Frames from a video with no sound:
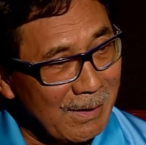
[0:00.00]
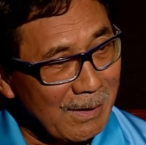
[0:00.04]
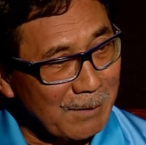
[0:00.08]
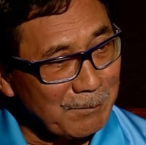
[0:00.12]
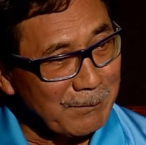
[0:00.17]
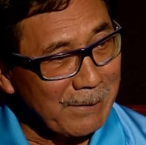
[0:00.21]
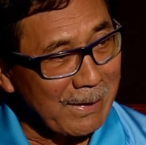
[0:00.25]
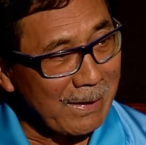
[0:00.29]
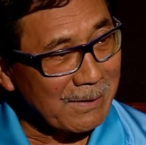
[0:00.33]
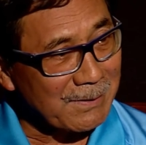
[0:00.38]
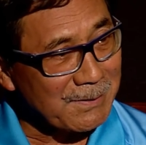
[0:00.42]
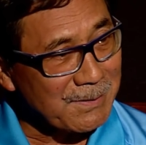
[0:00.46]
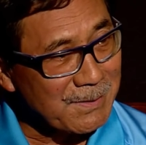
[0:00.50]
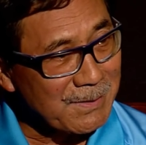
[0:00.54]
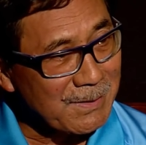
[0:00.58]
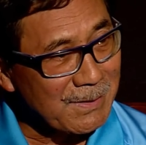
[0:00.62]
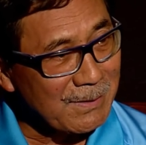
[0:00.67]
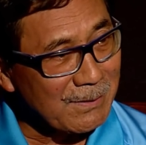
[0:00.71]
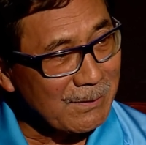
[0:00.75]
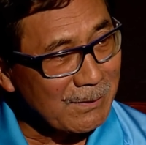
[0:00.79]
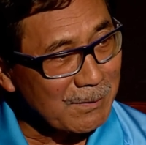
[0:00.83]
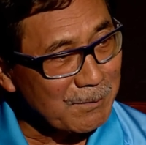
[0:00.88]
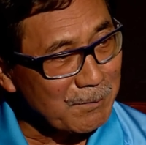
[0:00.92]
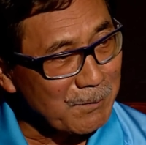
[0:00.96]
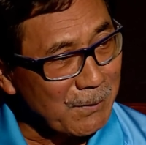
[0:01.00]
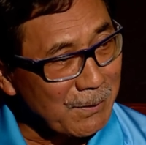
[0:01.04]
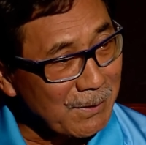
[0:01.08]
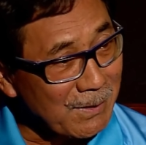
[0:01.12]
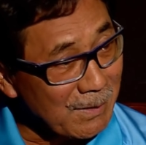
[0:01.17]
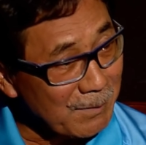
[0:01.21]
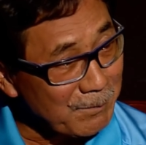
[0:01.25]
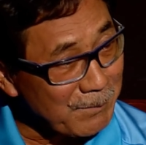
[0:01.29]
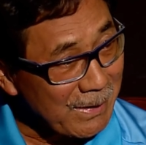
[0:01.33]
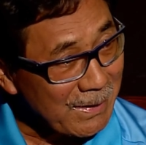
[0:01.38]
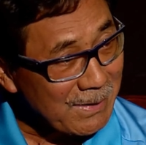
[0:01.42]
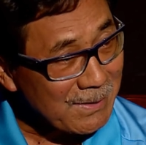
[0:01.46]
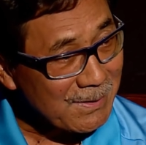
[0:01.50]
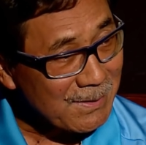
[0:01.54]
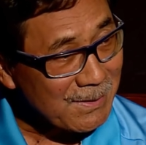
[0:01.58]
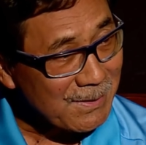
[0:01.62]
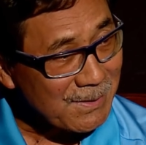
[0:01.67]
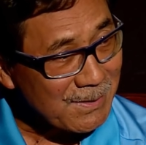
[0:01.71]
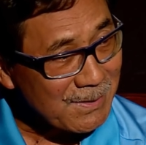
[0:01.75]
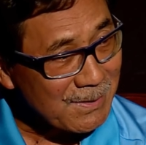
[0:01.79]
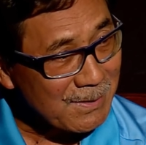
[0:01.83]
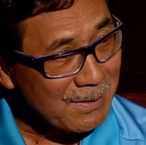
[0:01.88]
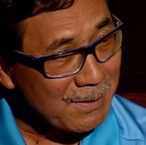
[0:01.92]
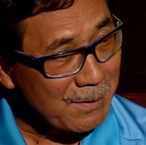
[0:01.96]
magazine on a monthly
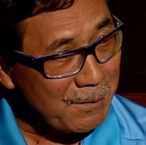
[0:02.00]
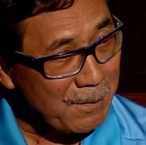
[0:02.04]
basis.